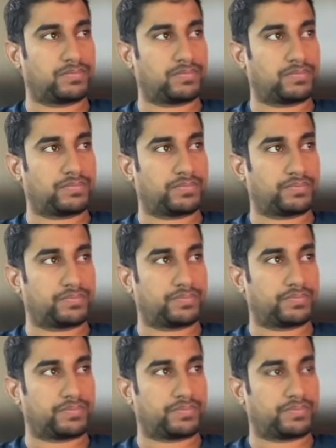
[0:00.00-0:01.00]

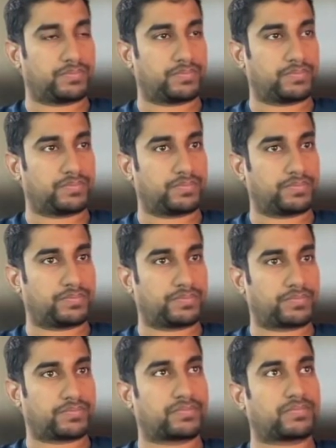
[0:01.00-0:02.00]

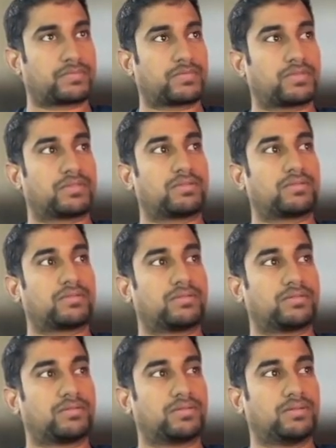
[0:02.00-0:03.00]

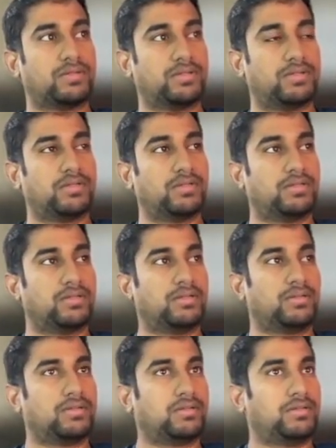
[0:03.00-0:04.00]

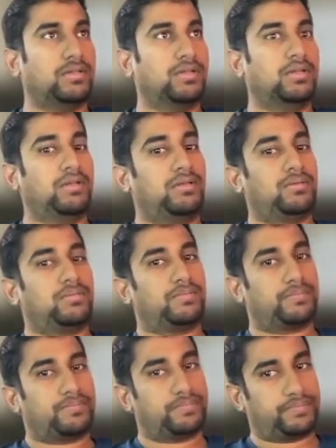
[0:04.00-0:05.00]

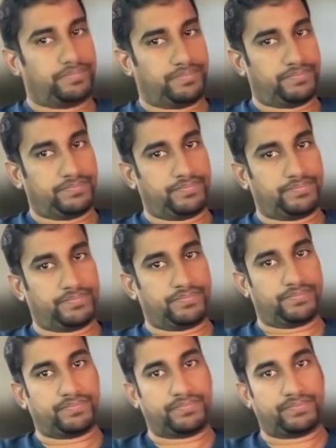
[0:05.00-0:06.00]

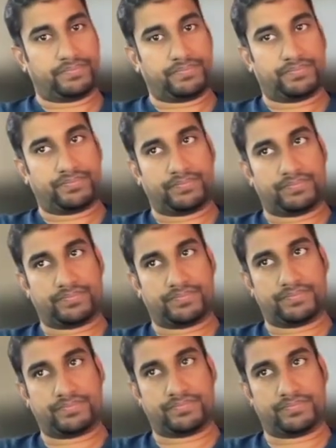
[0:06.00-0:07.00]

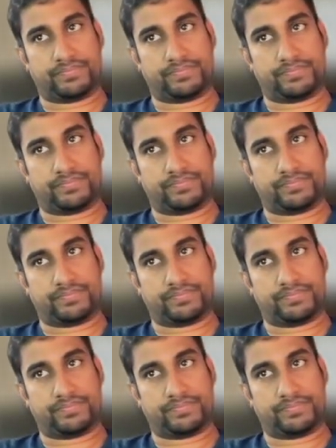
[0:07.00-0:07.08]
[no speech]